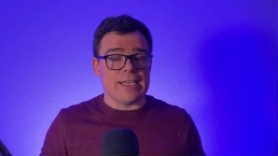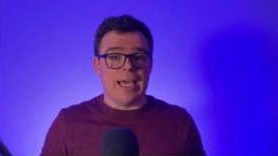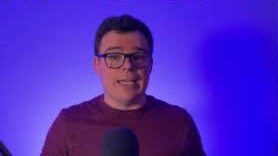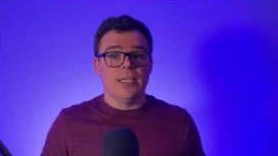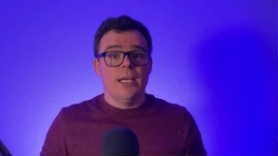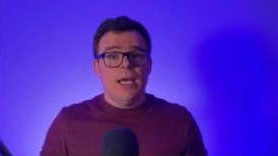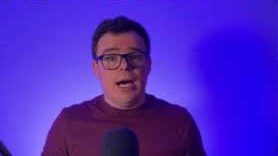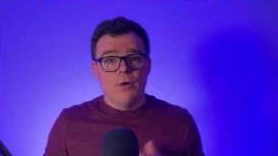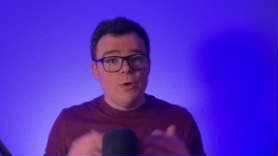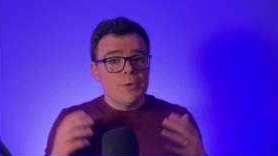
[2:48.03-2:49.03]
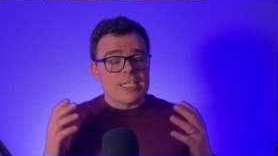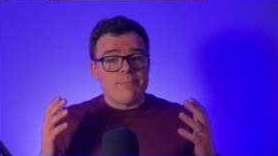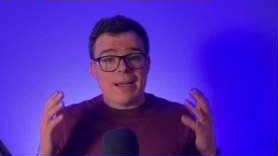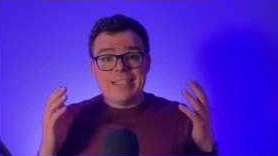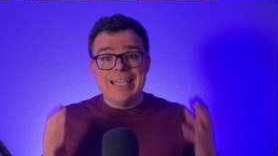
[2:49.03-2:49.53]
And uh, we would
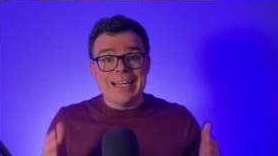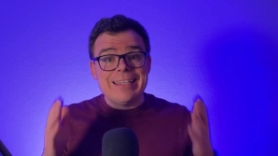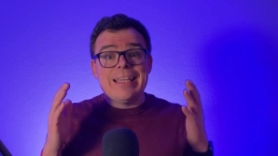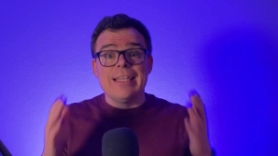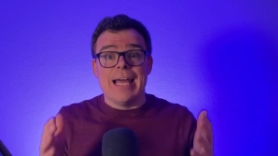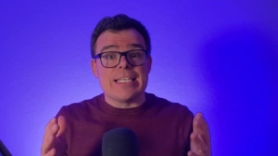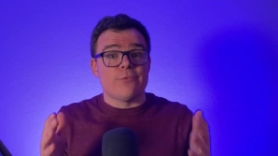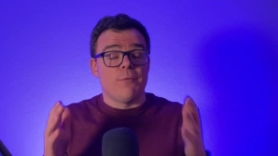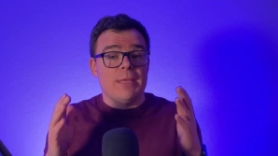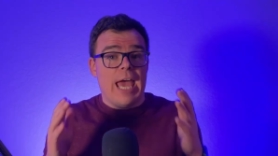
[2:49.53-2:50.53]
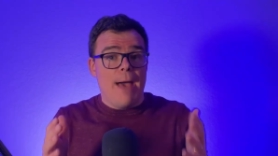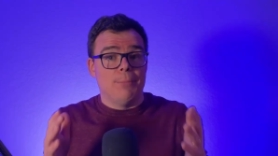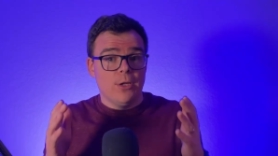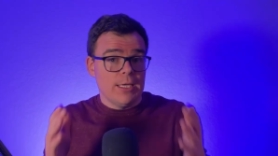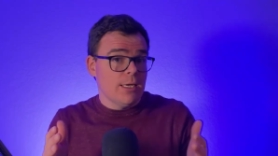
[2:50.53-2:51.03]
expect nothing less from the
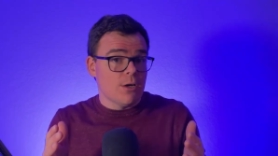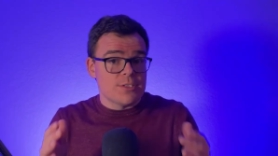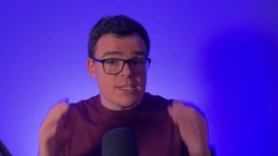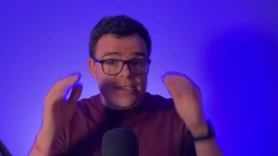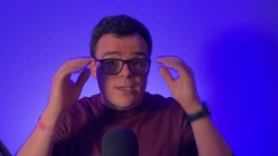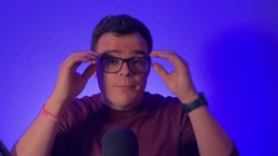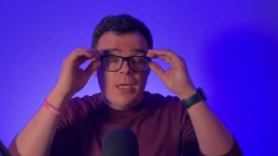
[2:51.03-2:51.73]
Apple ecosystem.